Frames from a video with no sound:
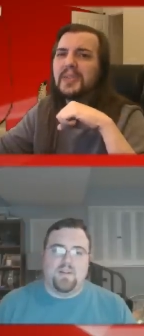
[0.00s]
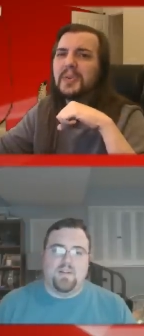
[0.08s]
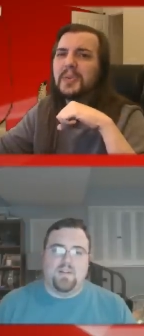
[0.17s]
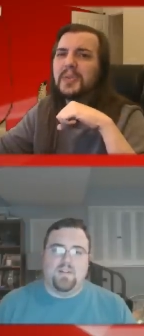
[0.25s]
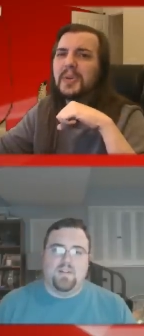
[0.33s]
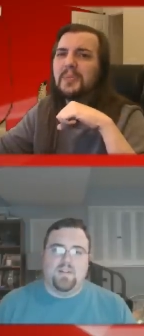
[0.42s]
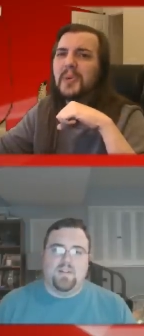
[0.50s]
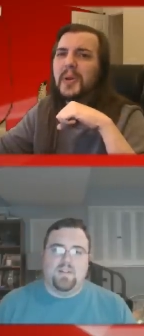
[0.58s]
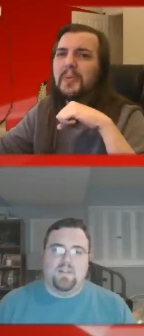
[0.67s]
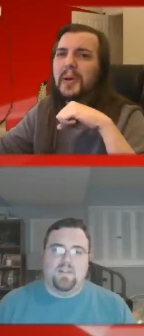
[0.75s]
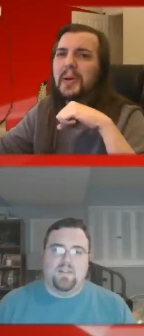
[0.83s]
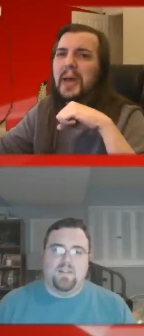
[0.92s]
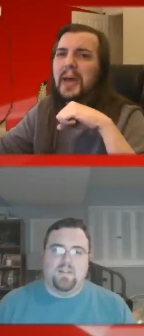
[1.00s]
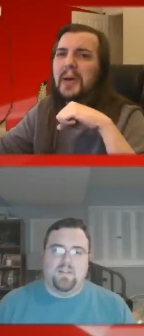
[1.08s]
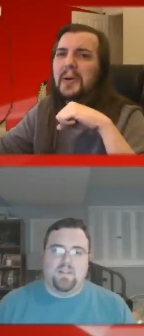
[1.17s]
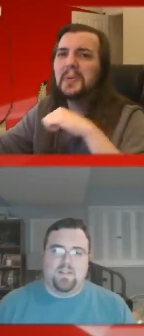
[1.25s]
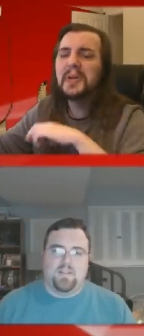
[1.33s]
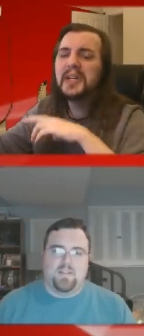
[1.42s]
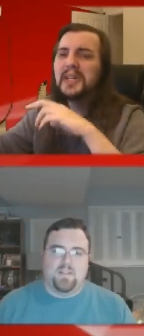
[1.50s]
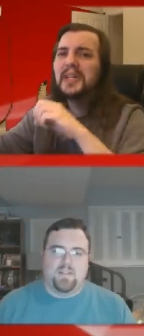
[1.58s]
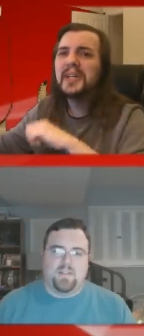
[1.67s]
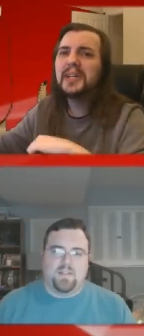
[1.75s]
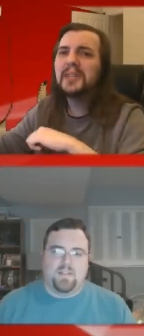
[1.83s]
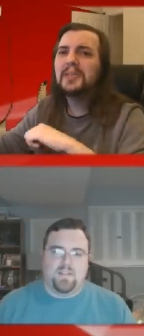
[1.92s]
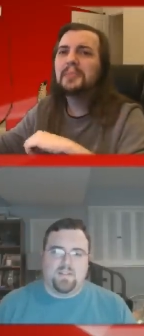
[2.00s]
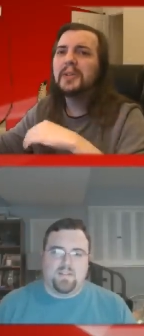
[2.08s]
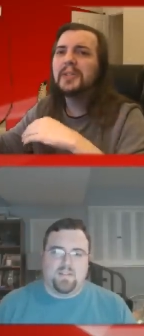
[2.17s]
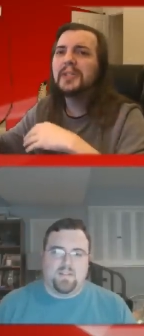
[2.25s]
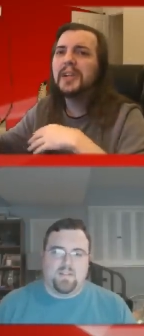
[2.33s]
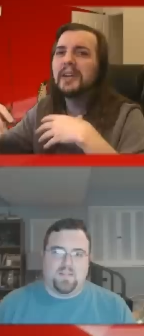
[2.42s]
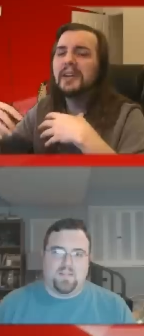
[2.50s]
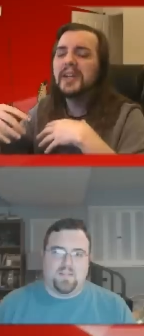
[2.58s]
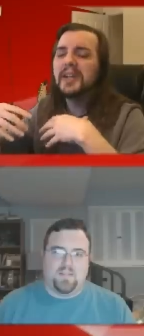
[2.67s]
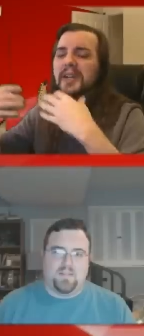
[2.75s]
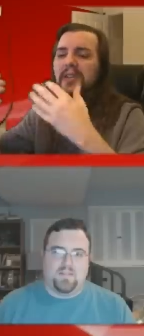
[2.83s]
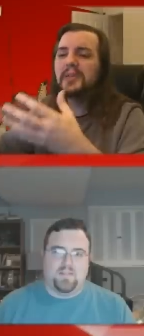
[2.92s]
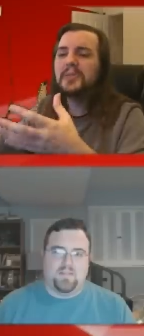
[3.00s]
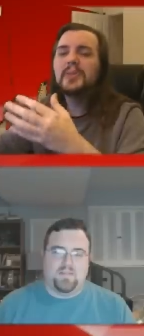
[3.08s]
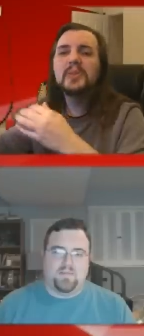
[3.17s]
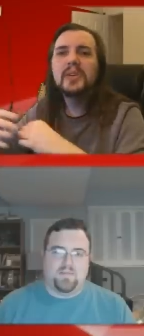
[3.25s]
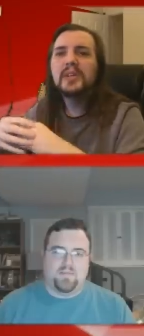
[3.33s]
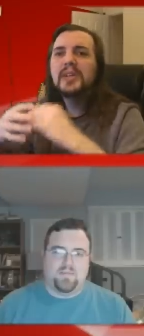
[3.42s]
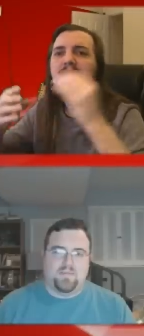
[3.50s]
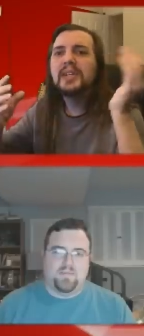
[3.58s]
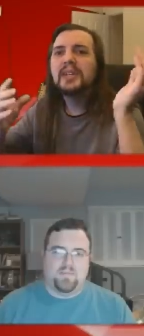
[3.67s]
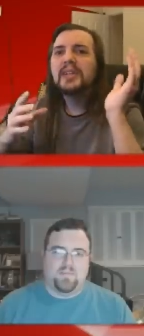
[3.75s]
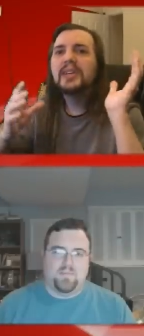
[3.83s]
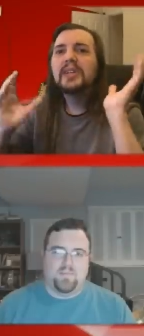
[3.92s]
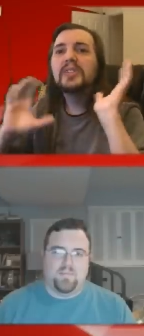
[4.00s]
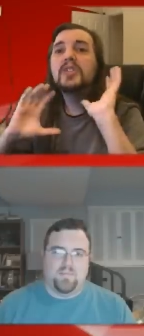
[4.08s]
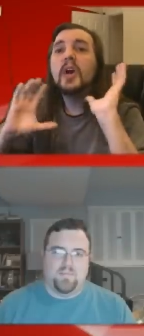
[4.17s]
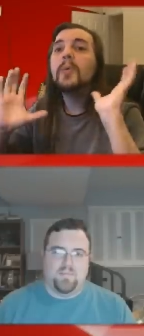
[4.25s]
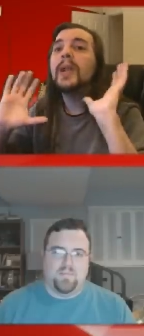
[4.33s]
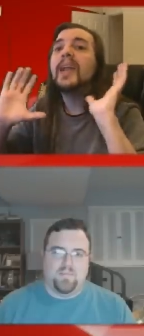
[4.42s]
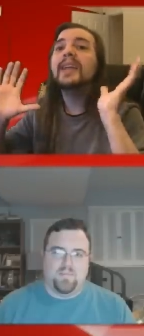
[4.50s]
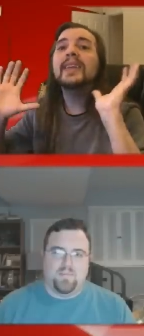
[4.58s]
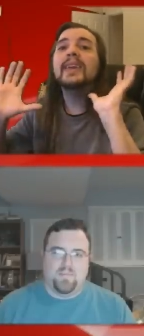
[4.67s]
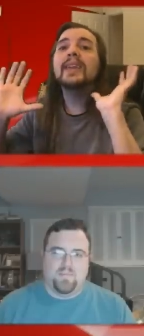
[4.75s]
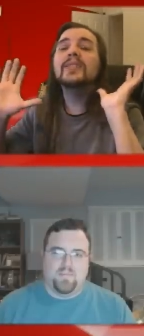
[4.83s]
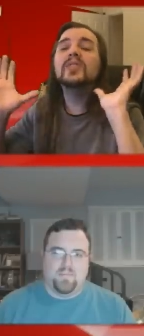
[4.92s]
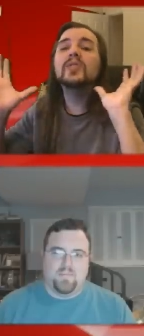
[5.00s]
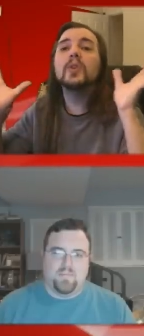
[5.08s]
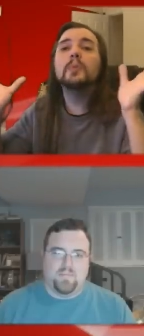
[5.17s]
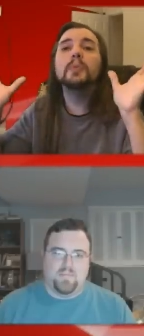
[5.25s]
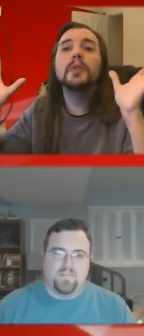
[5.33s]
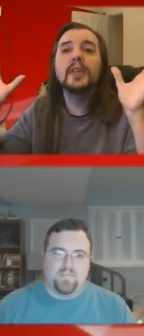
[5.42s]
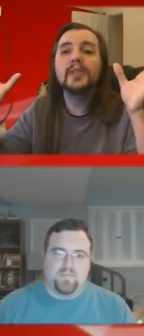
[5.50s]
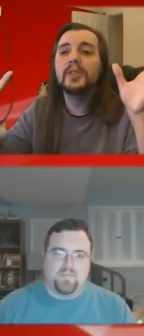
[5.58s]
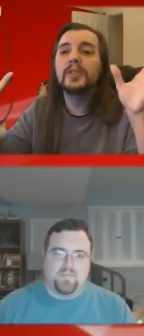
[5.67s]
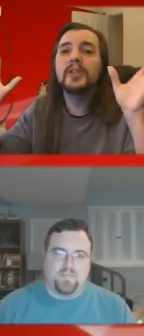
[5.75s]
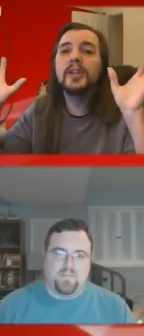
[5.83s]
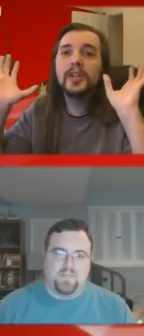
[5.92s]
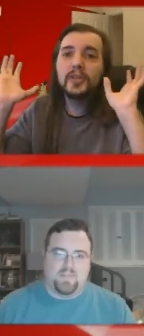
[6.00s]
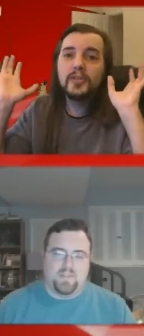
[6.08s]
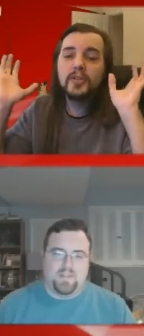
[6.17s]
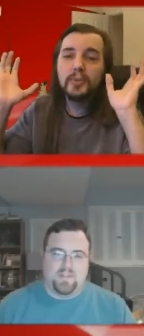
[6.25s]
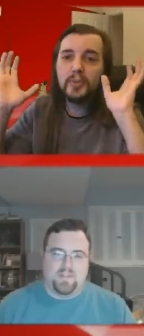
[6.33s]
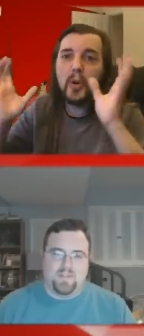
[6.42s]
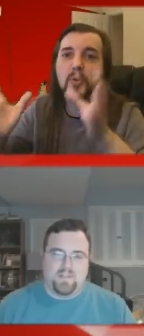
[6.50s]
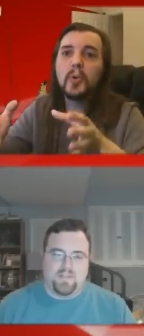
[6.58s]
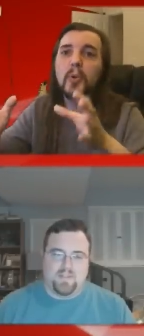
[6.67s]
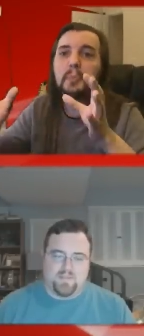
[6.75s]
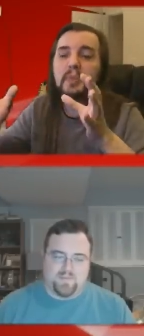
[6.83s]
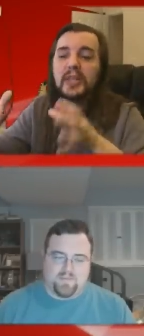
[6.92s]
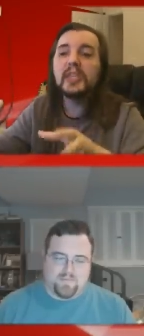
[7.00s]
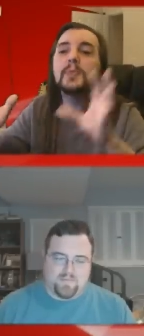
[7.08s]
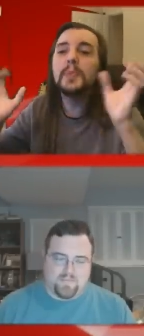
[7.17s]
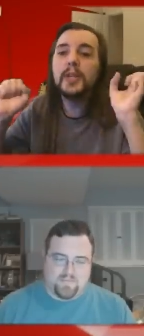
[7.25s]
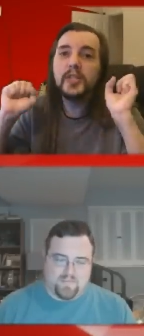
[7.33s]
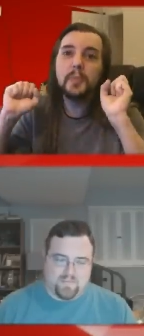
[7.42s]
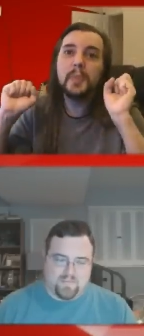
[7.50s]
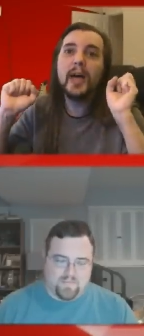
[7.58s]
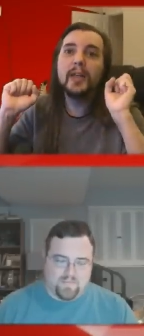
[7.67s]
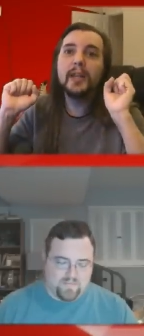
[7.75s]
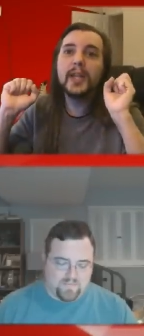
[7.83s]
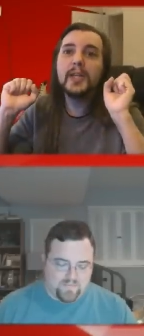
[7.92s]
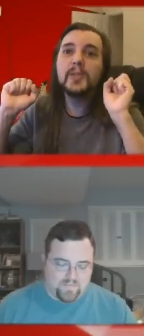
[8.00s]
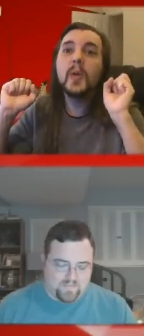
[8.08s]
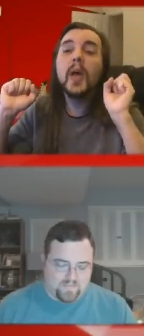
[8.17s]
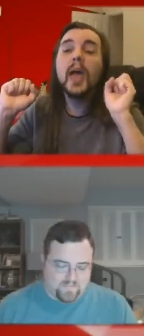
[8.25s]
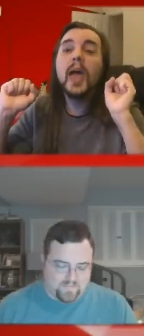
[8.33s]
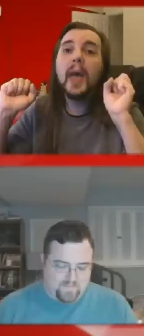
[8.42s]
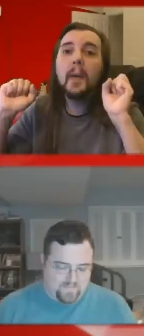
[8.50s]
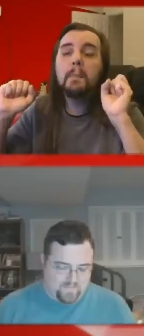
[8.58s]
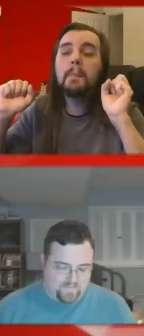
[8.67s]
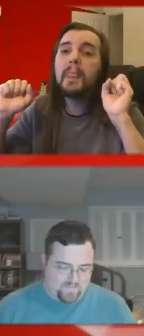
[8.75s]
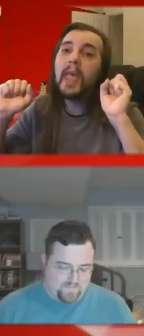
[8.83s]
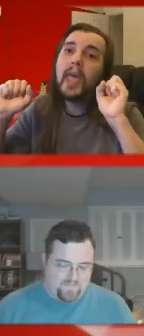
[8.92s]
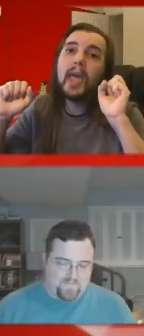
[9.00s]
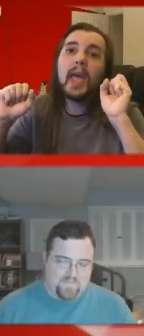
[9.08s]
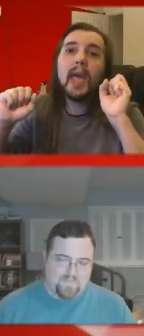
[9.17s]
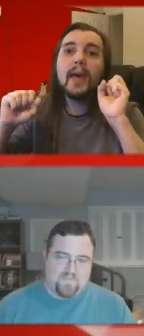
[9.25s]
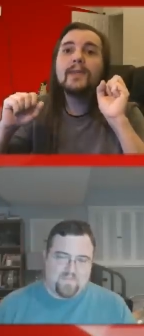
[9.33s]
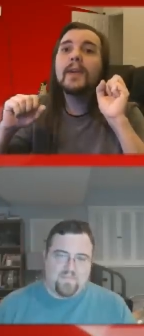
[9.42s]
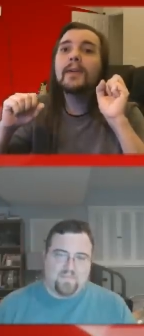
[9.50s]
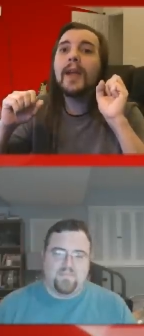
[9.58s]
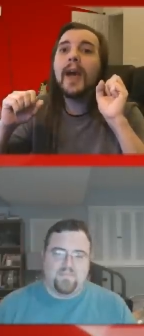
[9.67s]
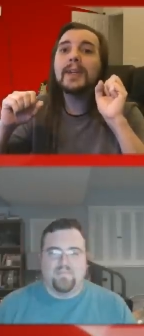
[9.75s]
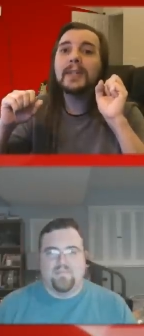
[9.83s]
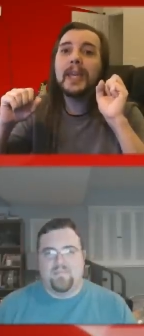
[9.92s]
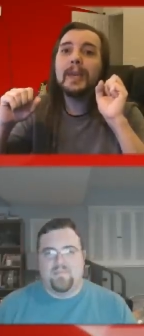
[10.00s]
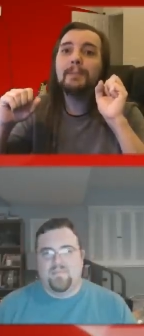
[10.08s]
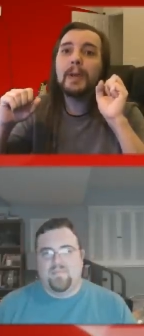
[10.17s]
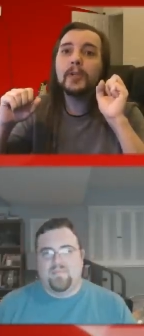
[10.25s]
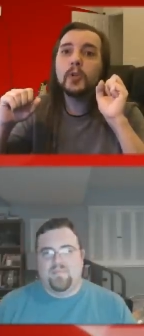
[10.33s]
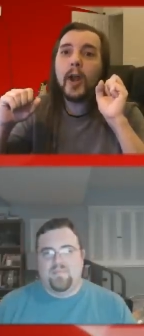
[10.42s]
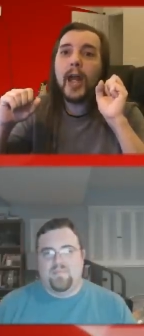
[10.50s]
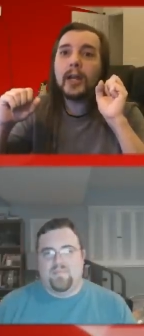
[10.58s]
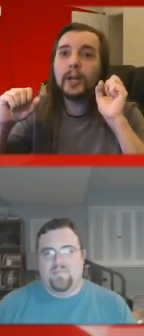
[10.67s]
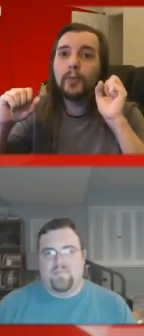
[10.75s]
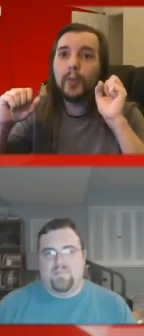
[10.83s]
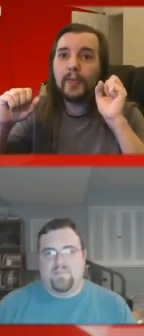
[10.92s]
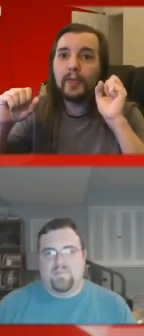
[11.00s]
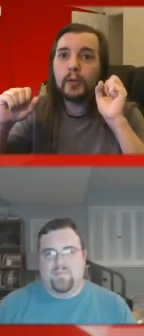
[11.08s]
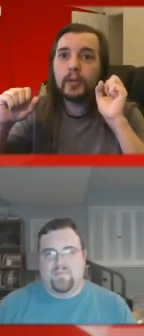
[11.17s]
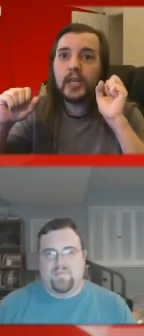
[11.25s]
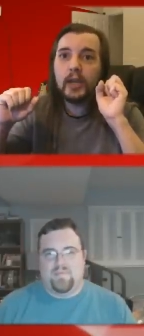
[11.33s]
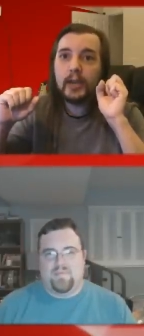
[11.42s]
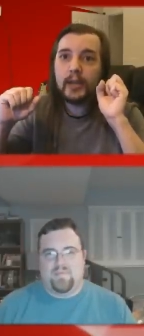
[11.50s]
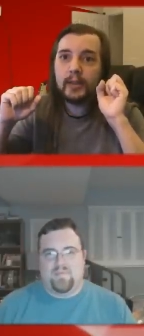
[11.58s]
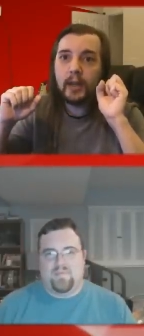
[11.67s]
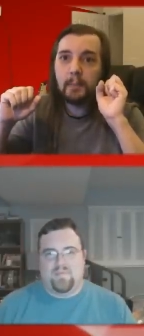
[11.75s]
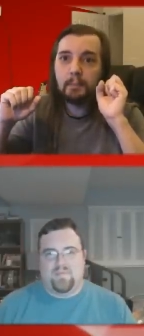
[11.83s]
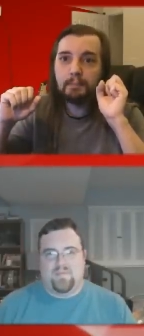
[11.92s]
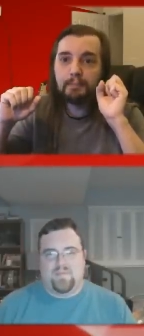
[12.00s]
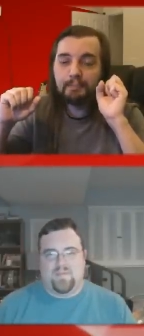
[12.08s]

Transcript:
Speaker 1: to at some point about how the military is donating its surplus to local police municipalities and they're not keeping track of what they're giving them.